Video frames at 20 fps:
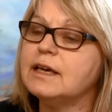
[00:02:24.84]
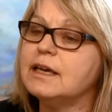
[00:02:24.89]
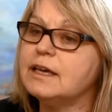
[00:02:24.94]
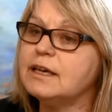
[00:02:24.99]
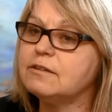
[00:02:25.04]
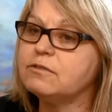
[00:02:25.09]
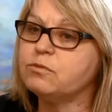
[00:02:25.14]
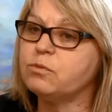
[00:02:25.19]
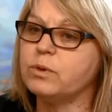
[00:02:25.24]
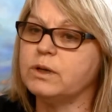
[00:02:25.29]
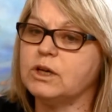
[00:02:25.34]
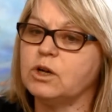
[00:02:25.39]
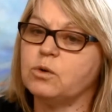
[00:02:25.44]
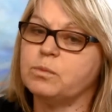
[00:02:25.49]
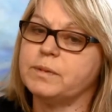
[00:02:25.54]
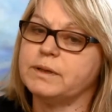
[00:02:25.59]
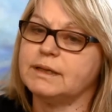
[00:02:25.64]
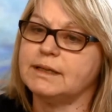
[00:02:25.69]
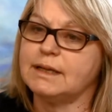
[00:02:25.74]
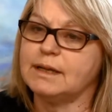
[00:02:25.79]
If we
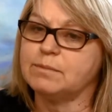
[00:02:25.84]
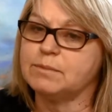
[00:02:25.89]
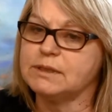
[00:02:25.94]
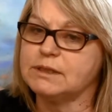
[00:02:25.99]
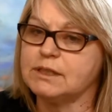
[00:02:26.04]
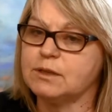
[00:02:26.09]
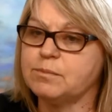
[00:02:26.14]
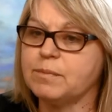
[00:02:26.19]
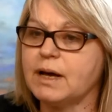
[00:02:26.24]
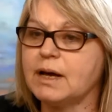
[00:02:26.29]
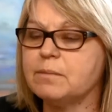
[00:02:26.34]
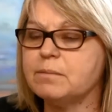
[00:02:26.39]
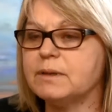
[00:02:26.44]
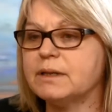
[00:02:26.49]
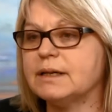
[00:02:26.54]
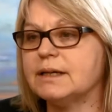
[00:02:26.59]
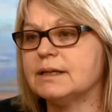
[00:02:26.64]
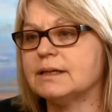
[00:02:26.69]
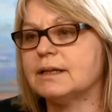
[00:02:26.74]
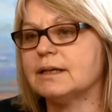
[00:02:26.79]
open it up to the
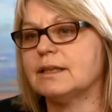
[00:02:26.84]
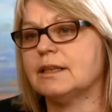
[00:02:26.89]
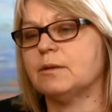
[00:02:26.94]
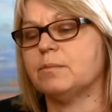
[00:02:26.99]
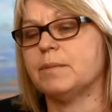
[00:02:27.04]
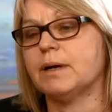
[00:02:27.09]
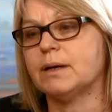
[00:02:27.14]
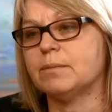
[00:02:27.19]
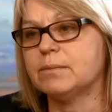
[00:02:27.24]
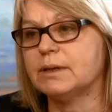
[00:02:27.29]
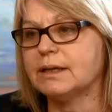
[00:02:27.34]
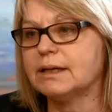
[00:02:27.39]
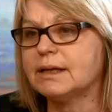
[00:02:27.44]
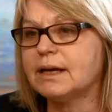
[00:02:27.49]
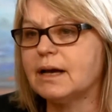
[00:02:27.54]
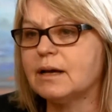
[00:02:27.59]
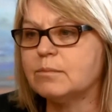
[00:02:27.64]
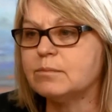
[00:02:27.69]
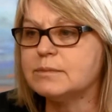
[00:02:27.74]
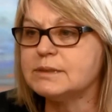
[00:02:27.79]
public
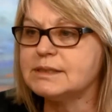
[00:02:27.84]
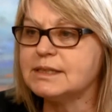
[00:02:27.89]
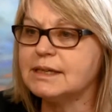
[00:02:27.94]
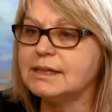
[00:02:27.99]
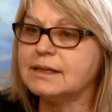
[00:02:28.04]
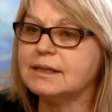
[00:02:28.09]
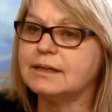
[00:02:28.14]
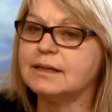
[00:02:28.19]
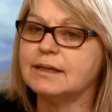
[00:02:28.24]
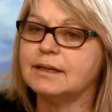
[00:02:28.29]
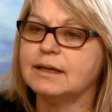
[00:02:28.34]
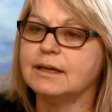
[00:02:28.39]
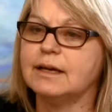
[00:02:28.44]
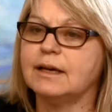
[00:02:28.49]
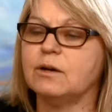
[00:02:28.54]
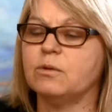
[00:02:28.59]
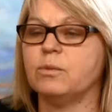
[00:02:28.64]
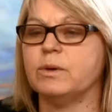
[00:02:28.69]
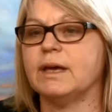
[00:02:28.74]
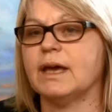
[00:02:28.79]
comes in,
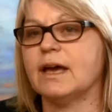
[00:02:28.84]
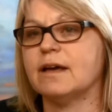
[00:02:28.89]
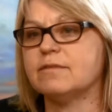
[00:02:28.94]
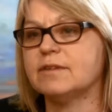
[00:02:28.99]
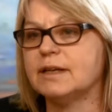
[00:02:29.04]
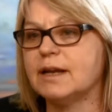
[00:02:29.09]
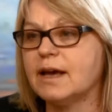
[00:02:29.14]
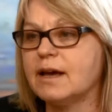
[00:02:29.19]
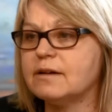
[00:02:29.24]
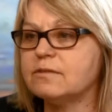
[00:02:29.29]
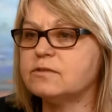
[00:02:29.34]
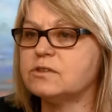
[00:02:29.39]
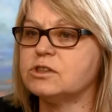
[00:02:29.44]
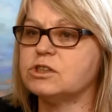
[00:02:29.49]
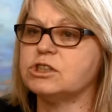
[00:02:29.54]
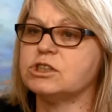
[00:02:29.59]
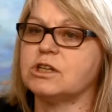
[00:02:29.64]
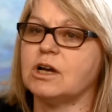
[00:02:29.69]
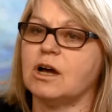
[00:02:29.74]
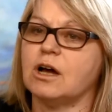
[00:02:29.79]
we have an
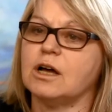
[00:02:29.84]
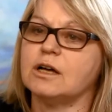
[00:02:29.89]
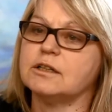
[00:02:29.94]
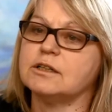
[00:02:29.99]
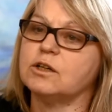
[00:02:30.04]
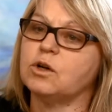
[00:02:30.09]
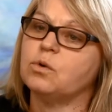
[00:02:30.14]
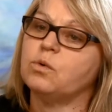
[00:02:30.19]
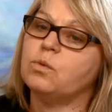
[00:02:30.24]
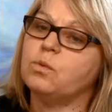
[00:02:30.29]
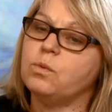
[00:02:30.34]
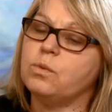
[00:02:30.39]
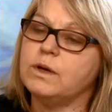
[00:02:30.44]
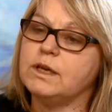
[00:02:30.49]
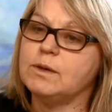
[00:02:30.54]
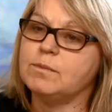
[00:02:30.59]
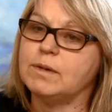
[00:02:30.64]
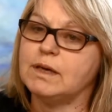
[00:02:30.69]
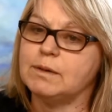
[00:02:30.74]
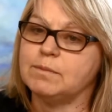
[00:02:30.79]
aftershock,
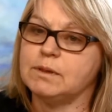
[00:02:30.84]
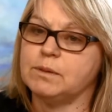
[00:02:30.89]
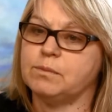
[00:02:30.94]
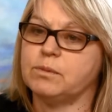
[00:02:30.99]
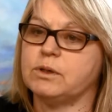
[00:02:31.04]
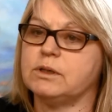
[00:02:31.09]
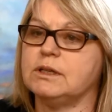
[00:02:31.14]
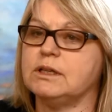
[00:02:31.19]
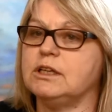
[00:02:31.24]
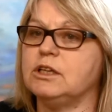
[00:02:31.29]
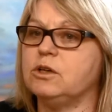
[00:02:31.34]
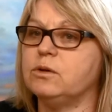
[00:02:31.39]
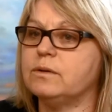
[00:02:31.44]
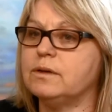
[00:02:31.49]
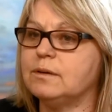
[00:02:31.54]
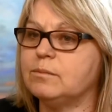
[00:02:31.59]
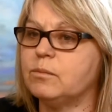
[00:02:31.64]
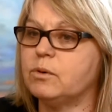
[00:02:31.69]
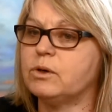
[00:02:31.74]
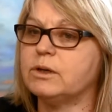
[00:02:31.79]
we may be putting you
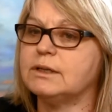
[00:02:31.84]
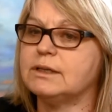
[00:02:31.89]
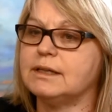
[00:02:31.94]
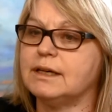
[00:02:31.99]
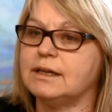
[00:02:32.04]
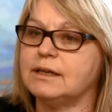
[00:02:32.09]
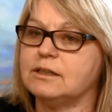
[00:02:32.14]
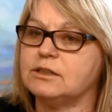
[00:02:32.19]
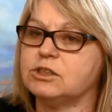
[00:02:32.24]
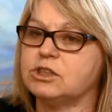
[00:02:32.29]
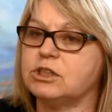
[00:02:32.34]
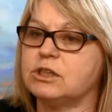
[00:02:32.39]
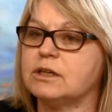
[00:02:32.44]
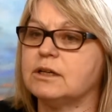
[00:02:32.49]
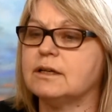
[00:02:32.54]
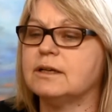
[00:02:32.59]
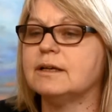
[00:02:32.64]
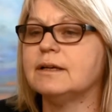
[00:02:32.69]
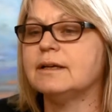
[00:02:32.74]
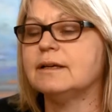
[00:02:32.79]
in more danger.
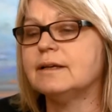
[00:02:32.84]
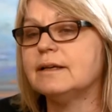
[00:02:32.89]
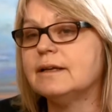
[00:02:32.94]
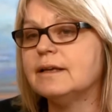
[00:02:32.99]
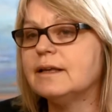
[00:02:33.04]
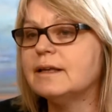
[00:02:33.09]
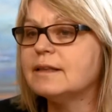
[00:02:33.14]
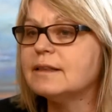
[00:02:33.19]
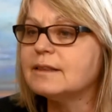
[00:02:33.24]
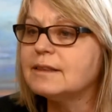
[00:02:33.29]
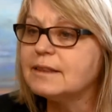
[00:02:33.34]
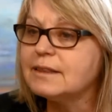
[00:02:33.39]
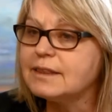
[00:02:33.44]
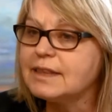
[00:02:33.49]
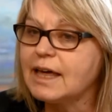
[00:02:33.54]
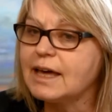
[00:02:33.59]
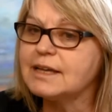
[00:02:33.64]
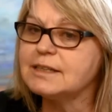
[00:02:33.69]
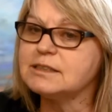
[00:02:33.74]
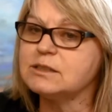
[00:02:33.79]

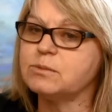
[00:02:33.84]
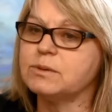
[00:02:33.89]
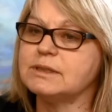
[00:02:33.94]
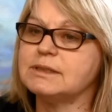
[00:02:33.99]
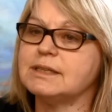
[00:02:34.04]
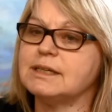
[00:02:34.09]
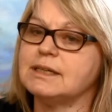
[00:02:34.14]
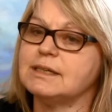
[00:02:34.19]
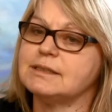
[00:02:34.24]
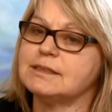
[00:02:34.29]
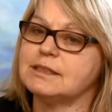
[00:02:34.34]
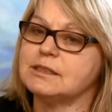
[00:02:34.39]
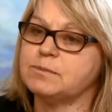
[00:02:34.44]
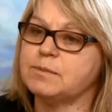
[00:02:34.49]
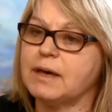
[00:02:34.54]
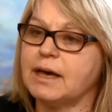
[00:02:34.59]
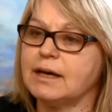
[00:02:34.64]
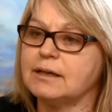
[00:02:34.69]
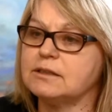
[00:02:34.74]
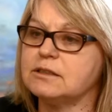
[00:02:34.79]
That's what takes us
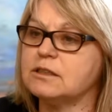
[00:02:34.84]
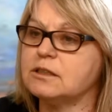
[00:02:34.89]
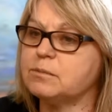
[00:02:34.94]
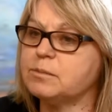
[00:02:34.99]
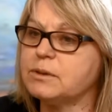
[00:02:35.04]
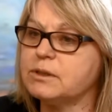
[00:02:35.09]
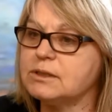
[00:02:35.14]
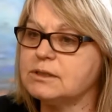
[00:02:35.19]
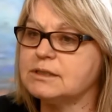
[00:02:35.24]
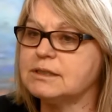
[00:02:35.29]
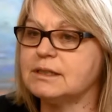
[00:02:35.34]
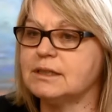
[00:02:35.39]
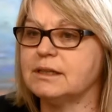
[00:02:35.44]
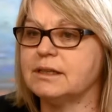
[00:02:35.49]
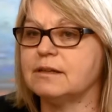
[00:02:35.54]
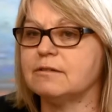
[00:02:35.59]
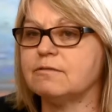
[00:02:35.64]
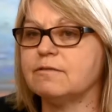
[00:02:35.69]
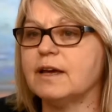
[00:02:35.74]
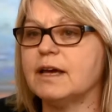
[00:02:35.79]
back to the personal
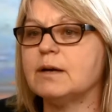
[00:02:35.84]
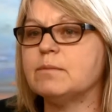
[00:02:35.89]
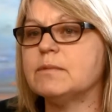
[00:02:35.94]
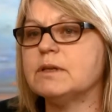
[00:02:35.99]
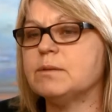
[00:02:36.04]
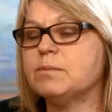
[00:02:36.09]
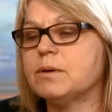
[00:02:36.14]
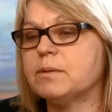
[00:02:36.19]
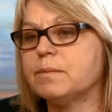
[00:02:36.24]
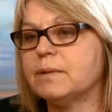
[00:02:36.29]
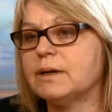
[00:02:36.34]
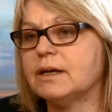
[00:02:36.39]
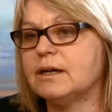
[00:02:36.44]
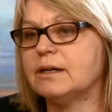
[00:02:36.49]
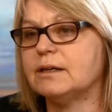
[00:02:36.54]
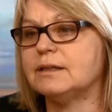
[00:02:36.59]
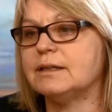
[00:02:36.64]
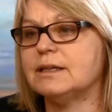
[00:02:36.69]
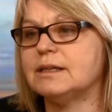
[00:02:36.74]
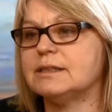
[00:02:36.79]
and family
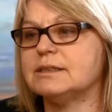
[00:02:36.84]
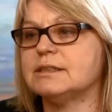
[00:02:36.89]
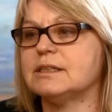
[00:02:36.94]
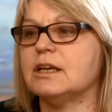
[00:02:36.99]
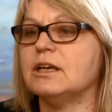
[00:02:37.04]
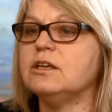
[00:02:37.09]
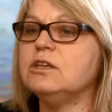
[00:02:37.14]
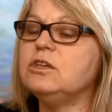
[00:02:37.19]
preparedness.